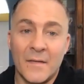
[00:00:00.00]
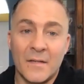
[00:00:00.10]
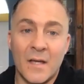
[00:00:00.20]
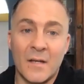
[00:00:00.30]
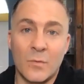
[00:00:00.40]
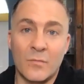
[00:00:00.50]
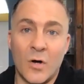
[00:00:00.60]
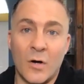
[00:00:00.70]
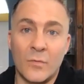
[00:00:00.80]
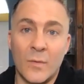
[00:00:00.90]
kind of
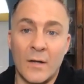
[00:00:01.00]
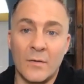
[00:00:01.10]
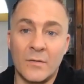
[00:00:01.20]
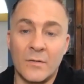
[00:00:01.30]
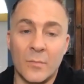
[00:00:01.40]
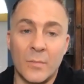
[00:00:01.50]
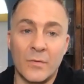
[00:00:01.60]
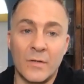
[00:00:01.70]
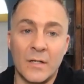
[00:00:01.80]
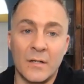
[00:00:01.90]
revolve around your
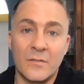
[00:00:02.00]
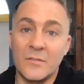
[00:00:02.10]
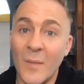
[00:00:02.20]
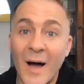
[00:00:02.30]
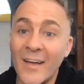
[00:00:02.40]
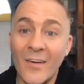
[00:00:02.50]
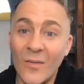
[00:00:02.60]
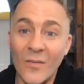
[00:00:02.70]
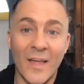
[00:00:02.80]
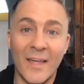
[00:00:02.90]
ability to
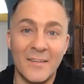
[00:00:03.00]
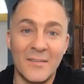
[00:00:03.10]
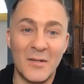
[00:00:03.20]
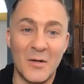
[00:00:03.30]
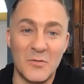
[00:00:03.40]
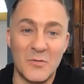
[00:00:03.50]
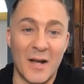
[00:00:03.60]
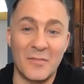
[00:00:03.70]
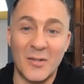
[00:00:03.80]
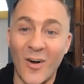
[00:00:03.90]
smile and,
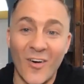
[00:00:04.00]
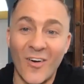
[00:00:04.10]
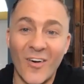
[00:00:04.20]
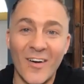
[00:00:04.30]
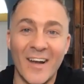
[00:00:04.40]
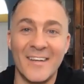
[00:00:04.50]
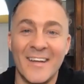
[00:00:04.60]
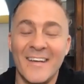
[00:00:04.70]
drive a car. And